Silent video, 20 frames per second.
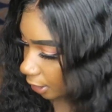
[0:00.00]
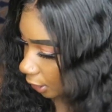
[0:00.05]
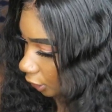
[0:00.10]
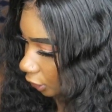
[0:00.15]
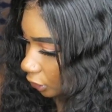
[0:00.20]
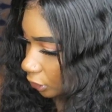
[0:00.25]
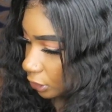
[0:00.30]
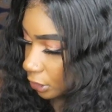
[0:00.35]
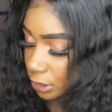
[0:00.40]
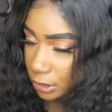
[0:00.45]

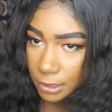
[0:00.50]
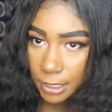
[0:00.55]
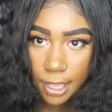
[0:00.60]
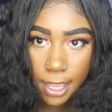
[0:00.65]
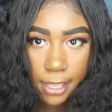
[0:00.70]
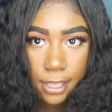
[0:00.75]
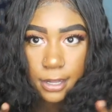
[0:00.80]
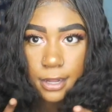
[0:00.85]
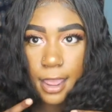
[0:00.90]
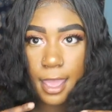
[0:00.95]
It just looks like
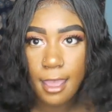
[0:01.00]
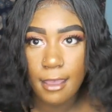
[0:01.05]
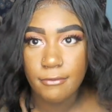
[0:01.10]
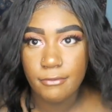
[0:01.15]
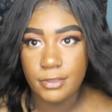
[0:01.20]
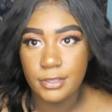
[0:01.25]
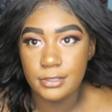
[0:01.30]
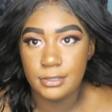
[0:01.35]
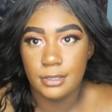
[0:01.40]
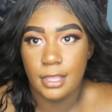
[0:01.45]
I could
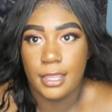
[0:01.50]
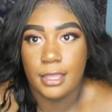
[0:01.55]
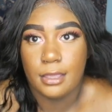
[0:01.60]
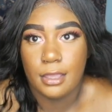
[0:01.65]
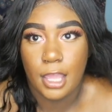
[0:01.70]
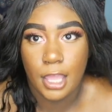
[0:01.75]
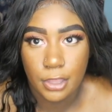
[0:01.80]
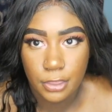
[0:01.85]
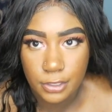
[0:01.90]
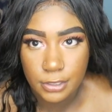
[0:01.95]
have this,
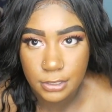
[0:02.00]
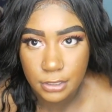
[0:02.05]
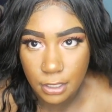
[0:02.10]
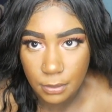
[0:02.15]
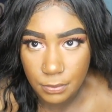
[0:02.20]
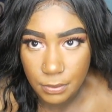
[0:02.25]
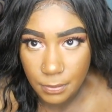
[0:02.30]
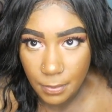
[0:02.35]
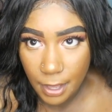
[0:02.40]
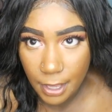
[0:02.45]
like, this
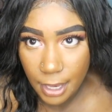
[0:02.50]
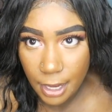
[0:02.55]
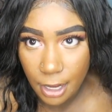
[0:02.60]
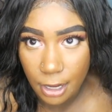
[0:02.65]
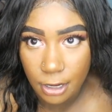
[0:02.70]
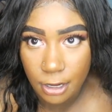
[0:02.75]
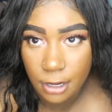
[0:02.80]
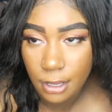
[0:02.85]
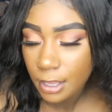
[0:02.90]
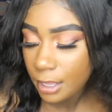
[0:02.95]
could be my
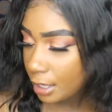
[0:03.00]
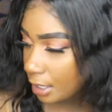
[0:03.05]
hair.